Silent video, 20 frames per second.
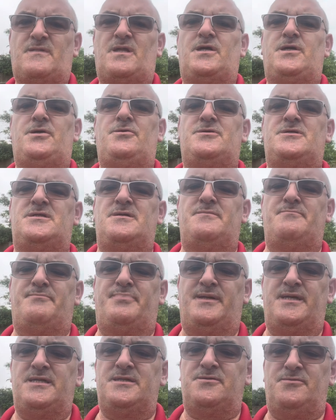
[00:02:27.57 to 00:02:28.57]
You
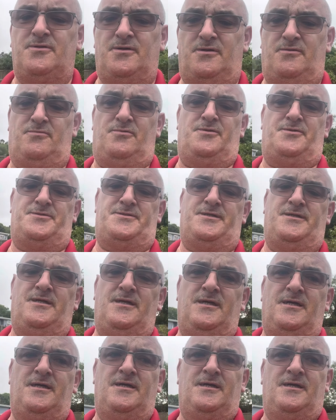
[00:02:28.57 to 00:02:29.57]
simply do not want
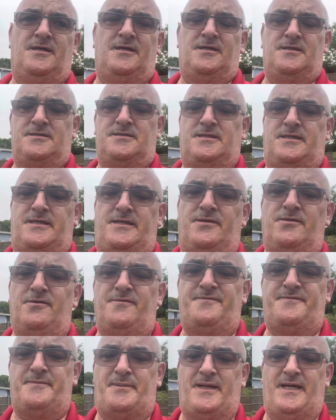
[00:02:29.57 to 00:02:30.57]
to get
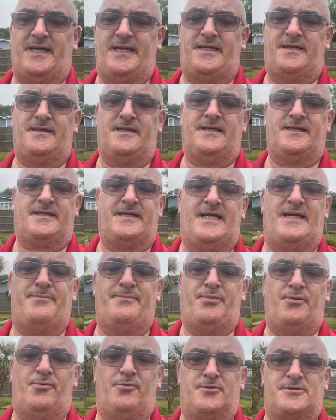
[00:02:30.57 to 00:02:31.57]
off the plane at an
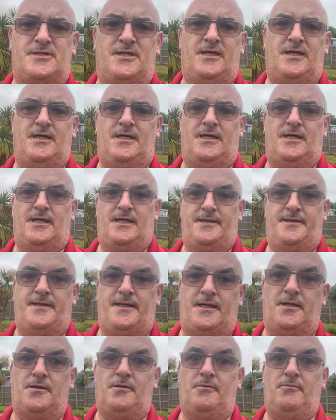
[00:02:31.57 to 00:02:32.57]
airport and
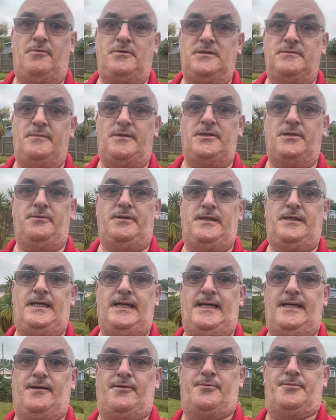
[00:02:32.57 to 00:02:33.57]
think, what am I doing
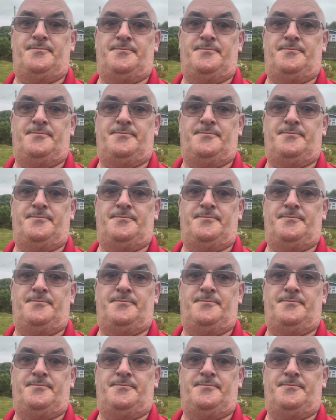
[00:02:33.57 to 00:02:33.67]
now?